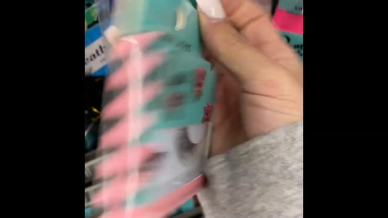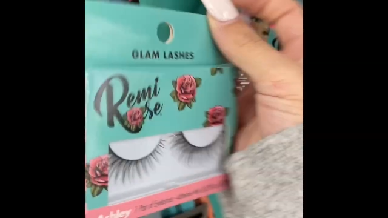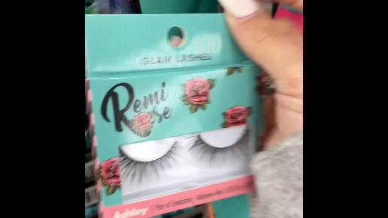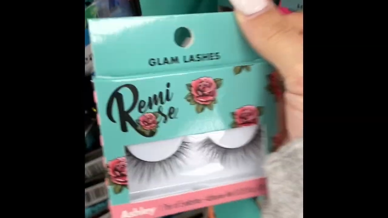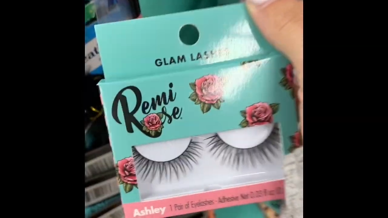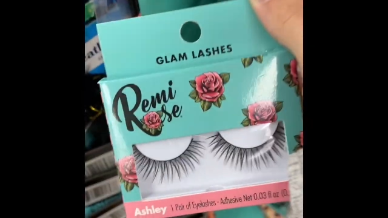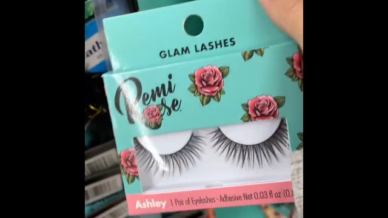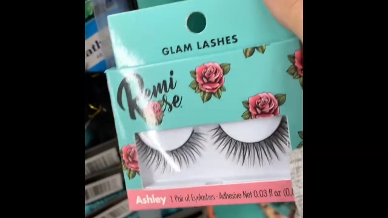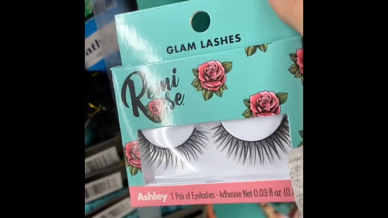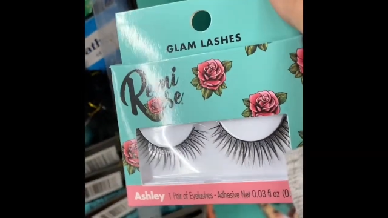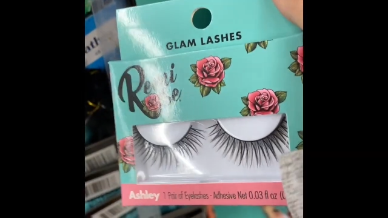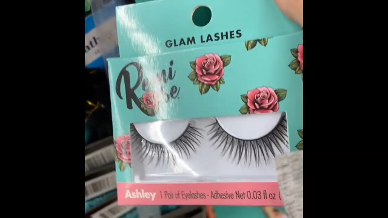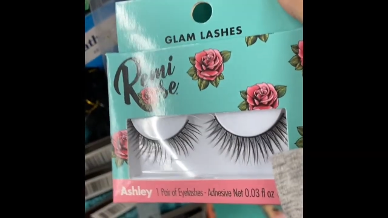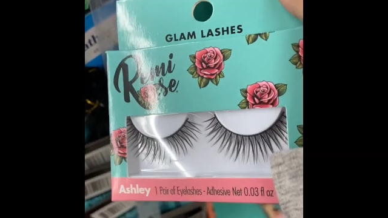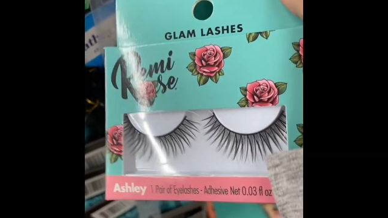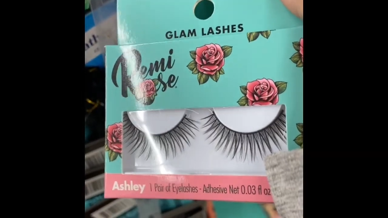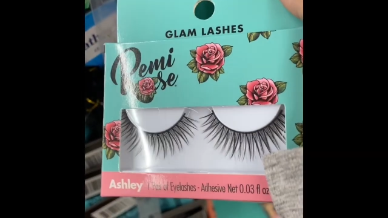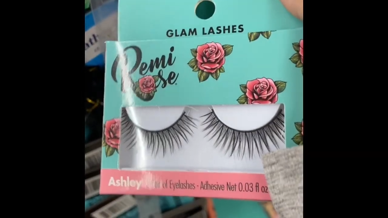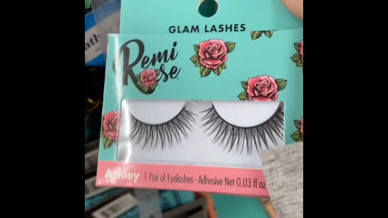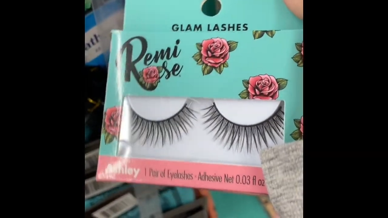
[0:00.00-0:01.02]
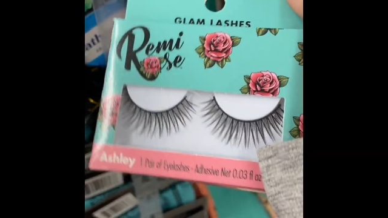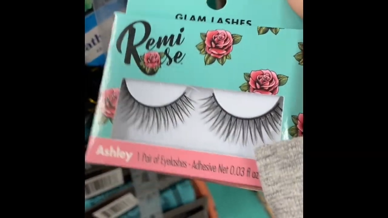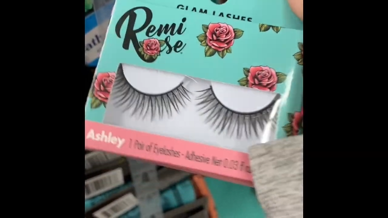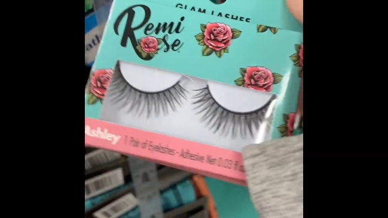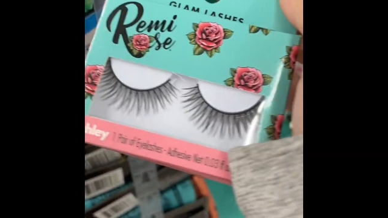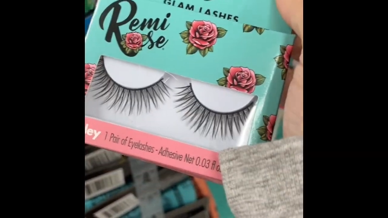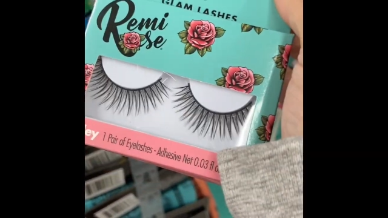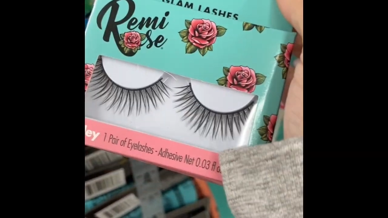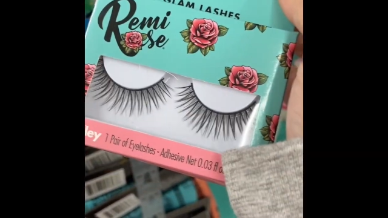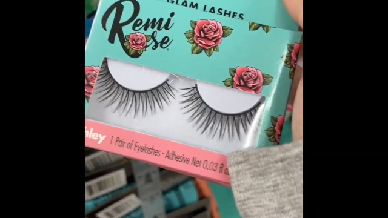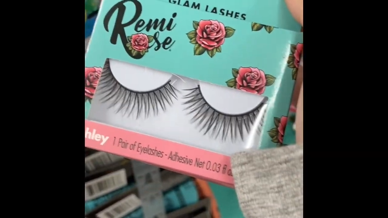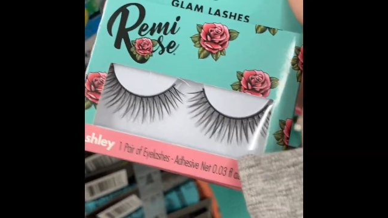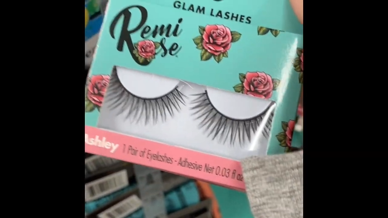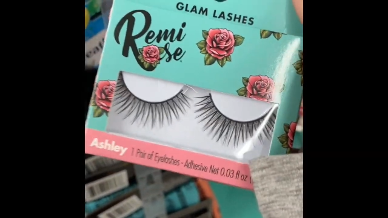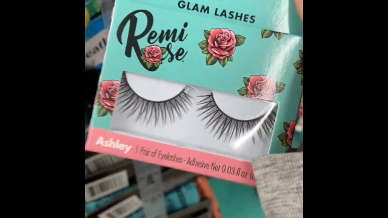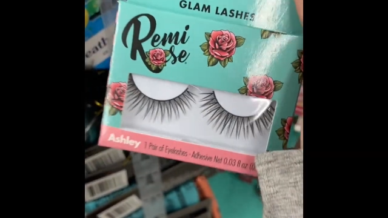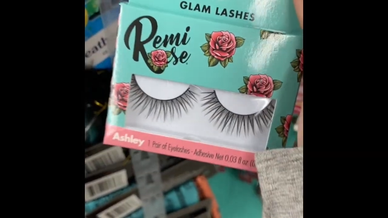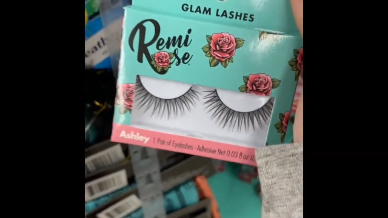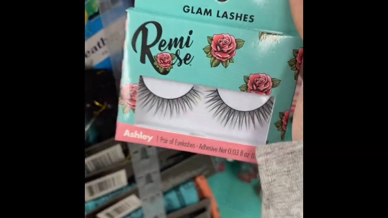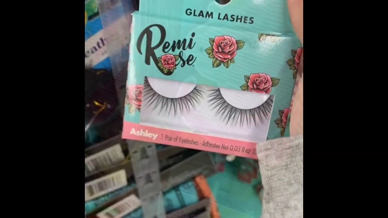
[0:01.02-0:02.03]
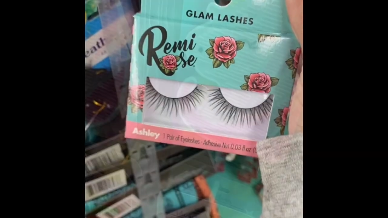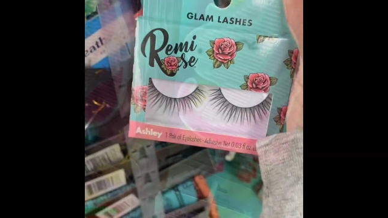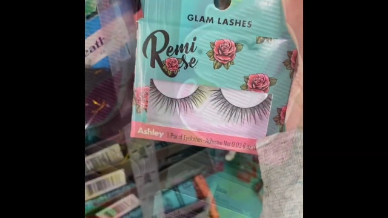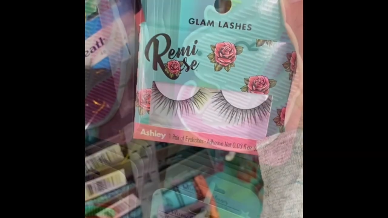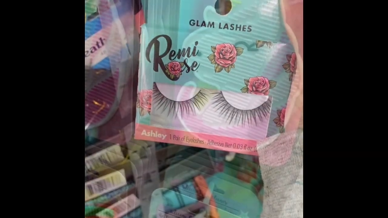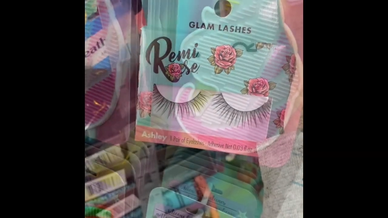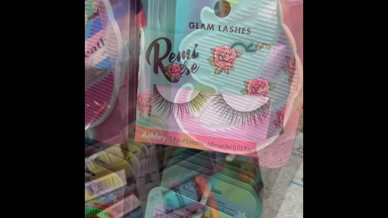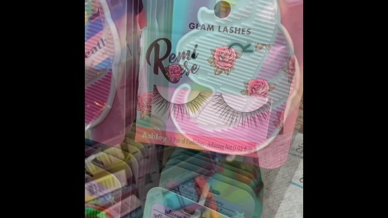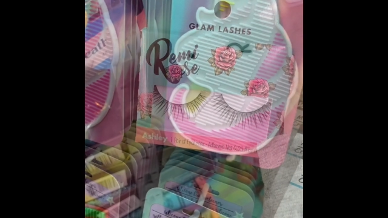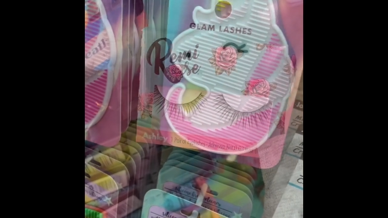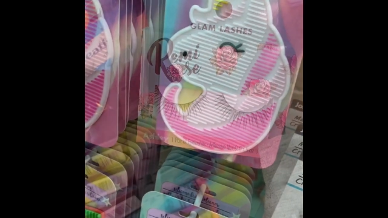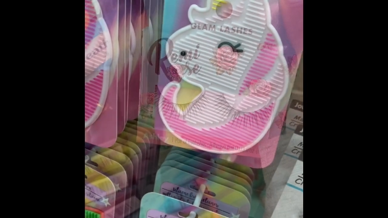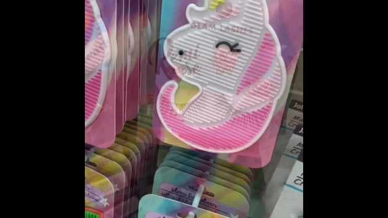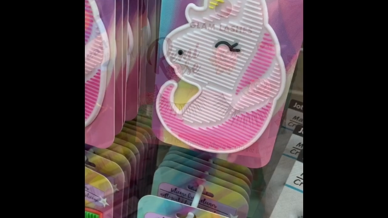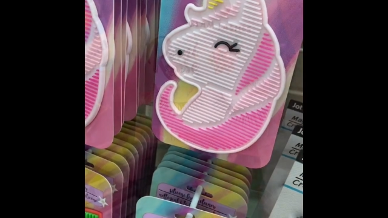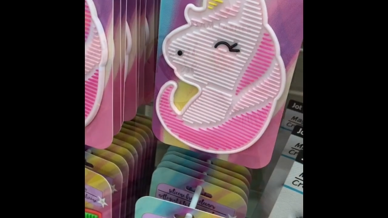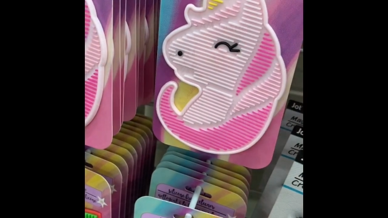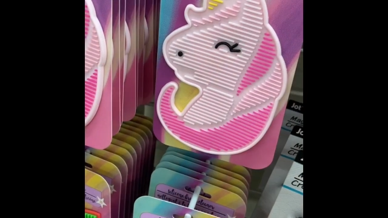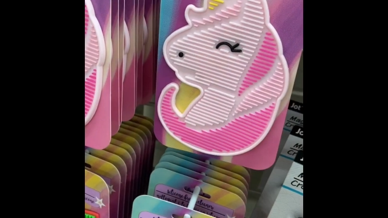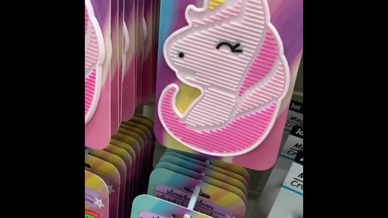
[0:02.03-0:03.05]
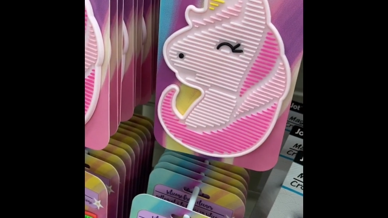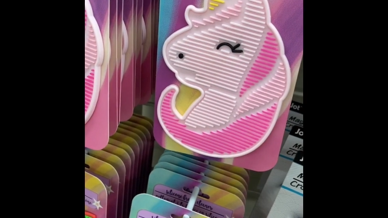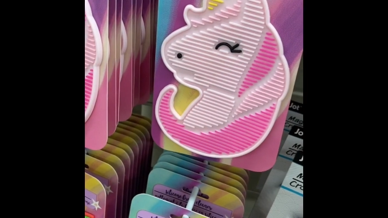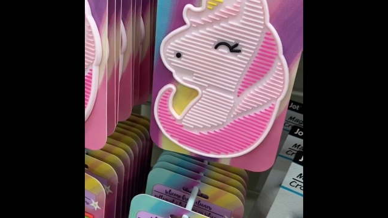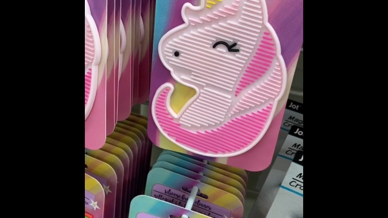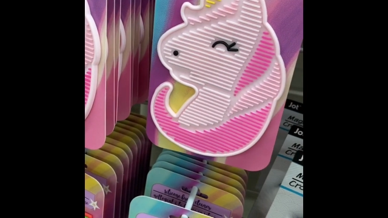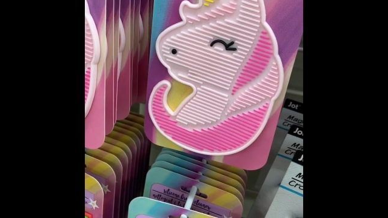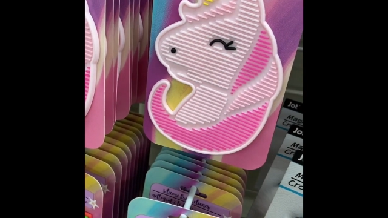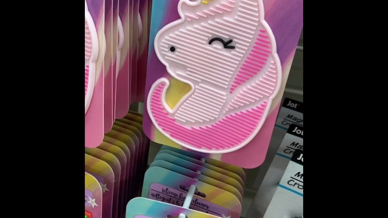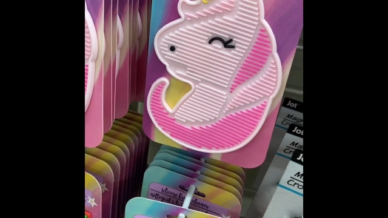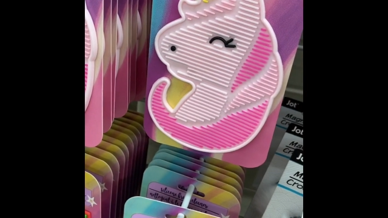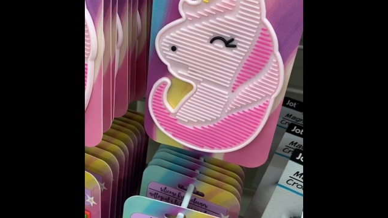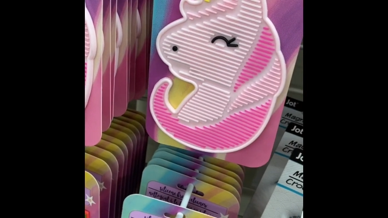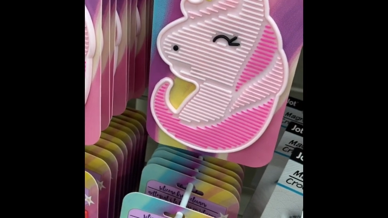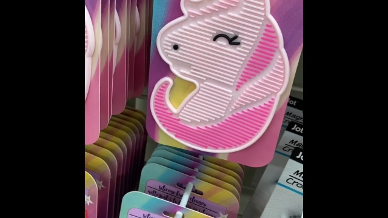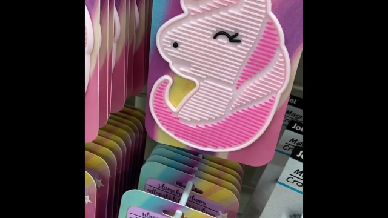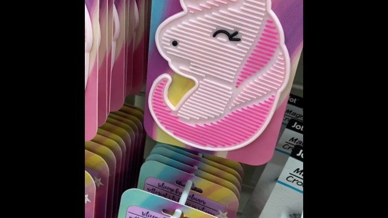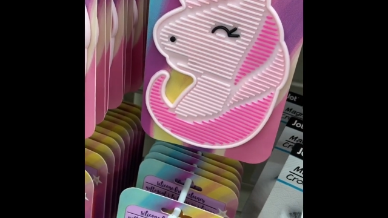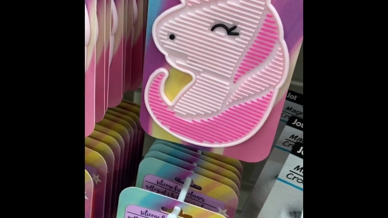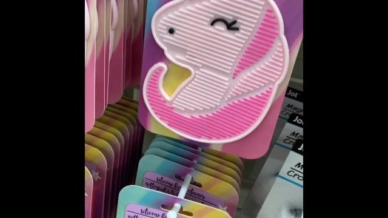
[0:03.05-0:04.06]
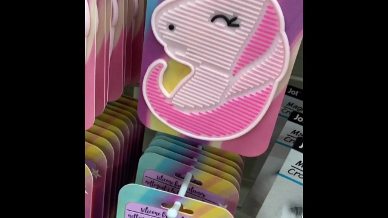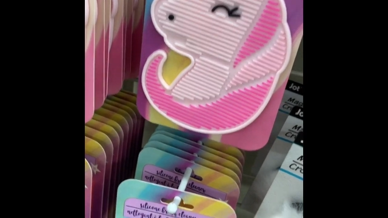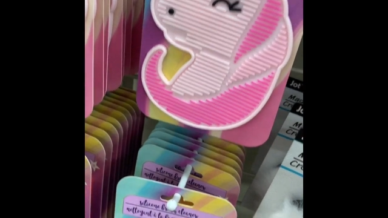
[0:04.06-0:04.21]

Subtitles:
[unreadable: no face in view]